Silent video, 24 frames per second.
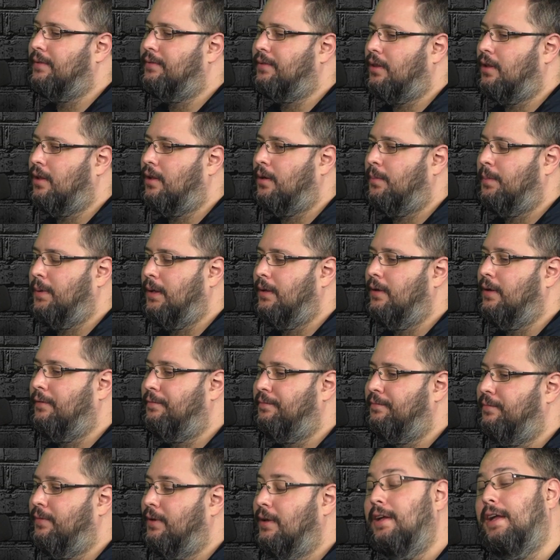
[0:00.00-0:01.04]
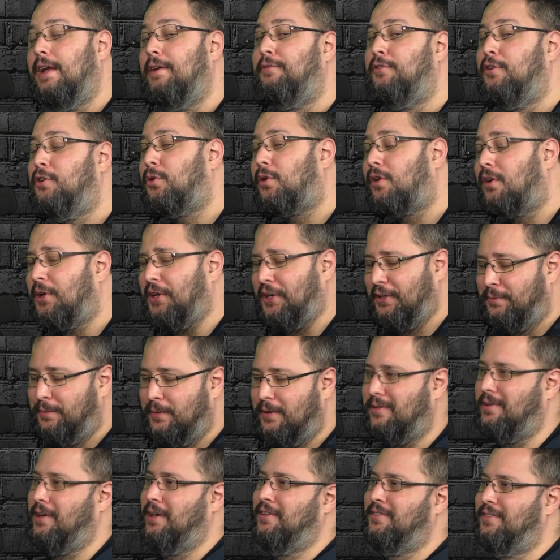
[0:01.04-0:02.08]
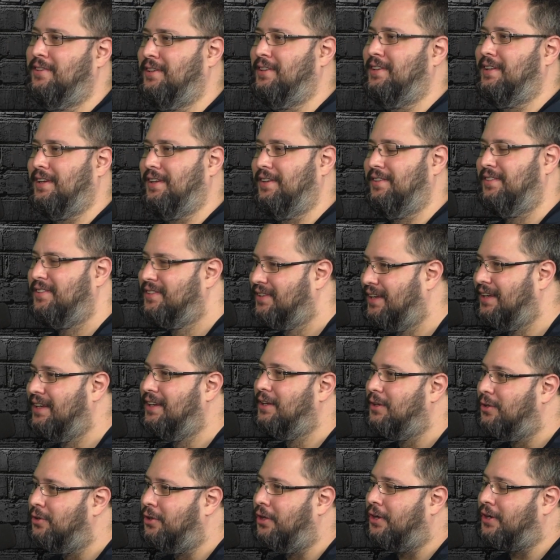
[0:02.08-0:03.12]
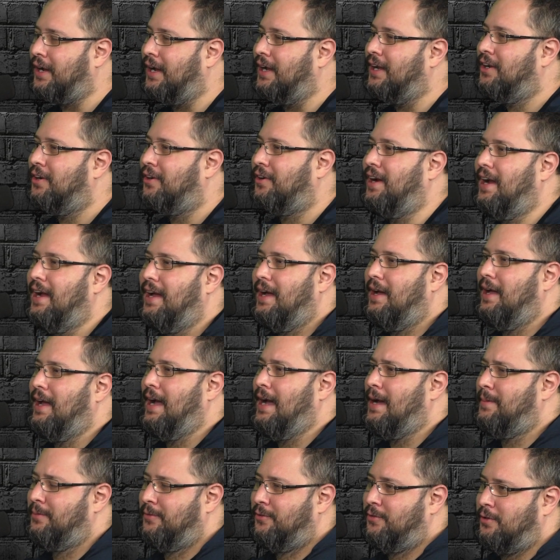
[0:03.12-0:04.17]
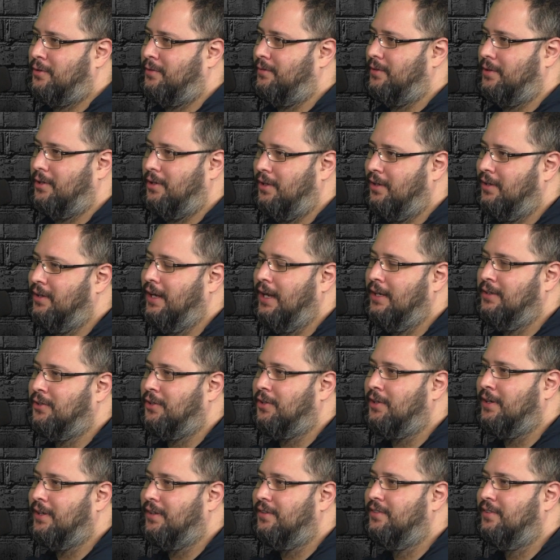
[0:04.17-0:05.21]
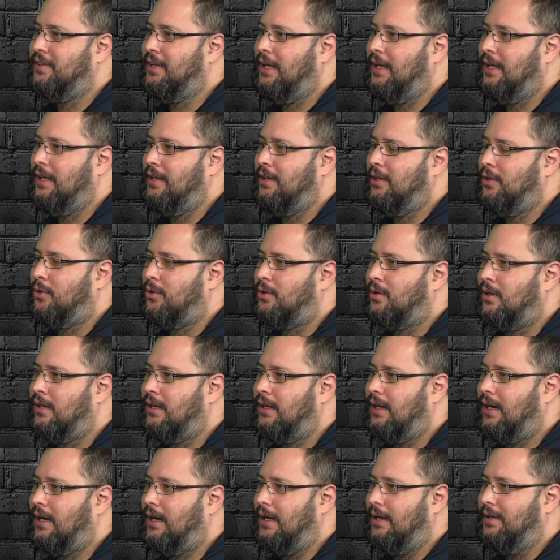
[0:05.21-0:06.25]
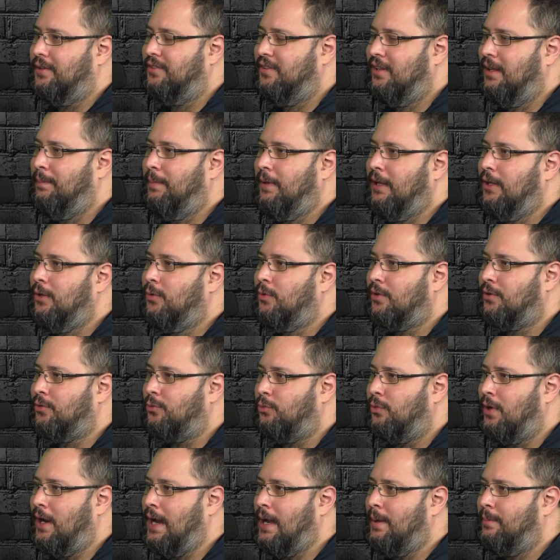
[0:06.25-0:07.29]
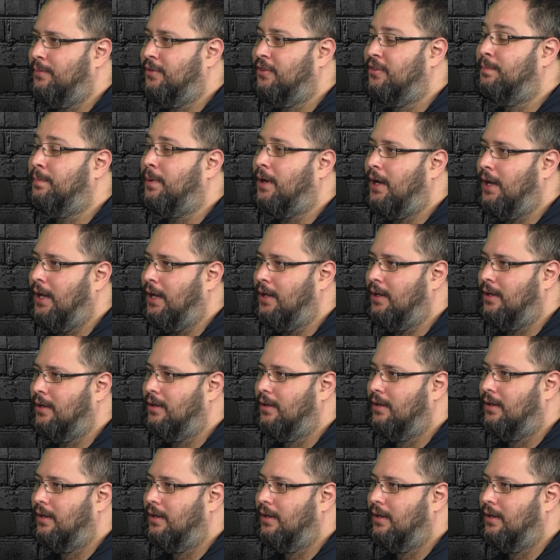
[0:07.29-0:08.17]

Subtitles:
a little bit, if you are experiencing this, look at your app server and you're gonna see your CPU and RAM spike.